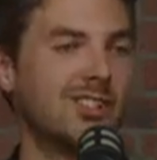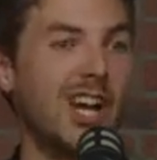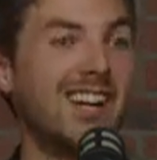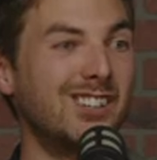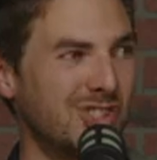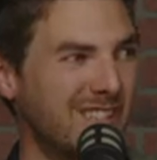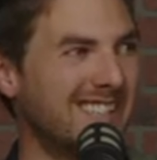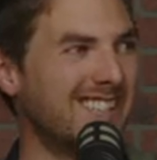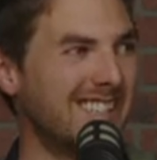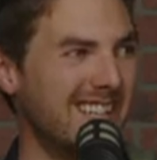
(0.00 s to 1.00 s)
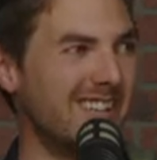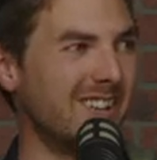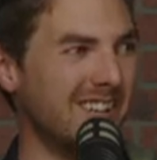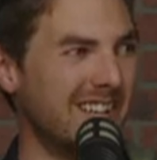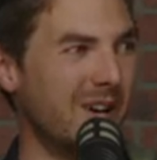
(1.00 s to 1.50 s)
challenging to
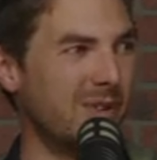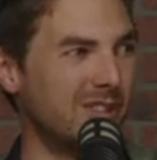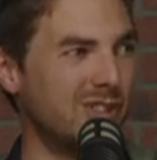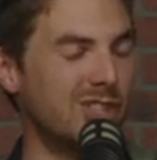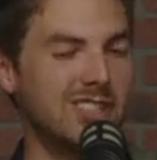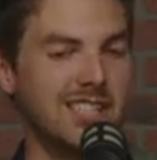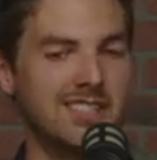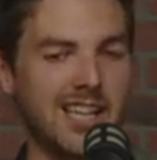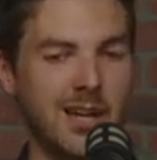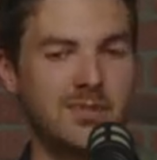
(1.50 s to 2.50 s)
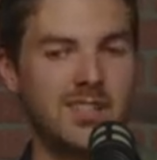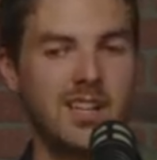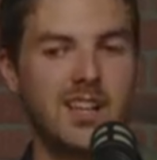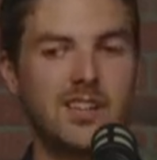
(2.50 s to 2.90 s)
hear, and to just accept.